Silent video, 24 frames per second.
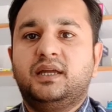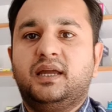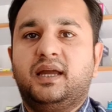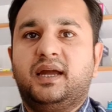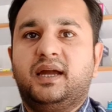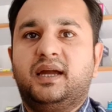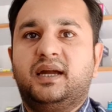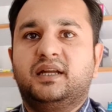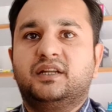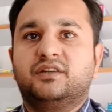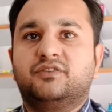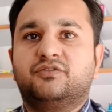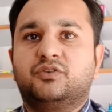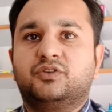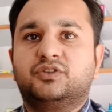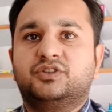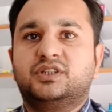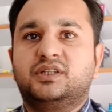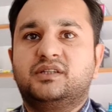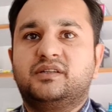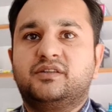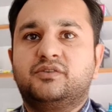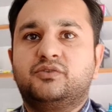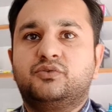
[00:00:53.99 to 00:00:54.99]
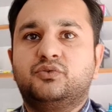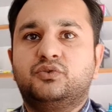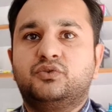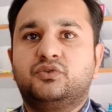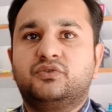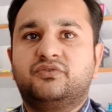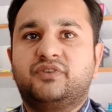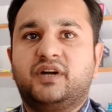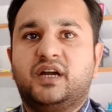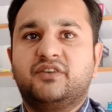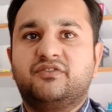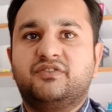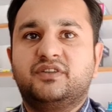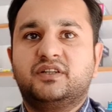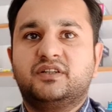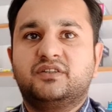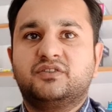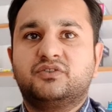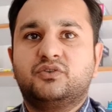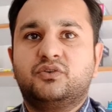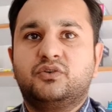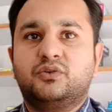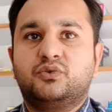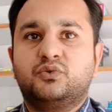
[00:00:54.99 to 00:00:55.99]
And for children 2 to 5
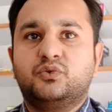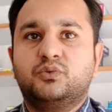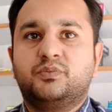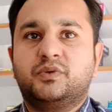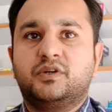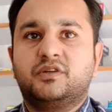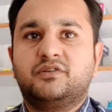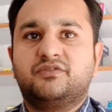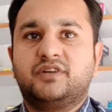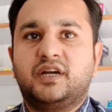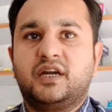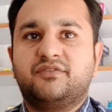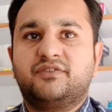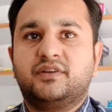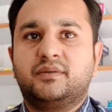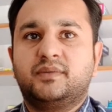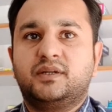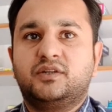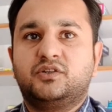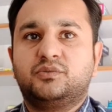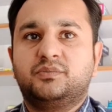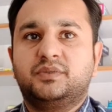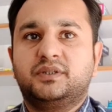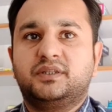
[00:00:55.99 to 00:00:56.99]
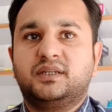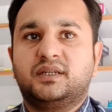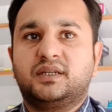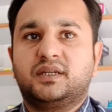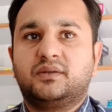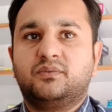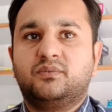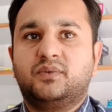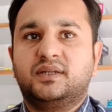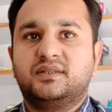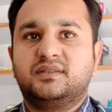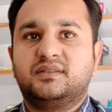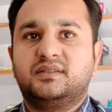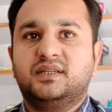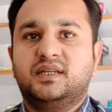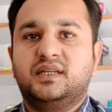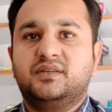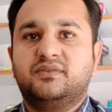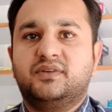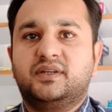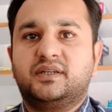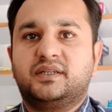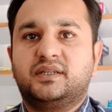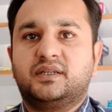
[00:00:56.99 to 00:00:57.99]
years old, 2.5 ml to be taken once
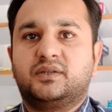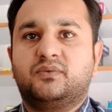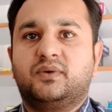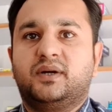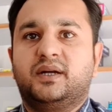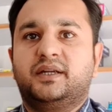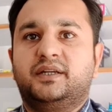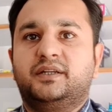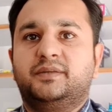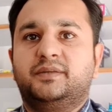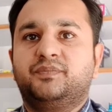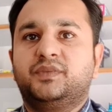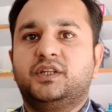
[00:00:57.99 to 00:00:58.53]
daily when required.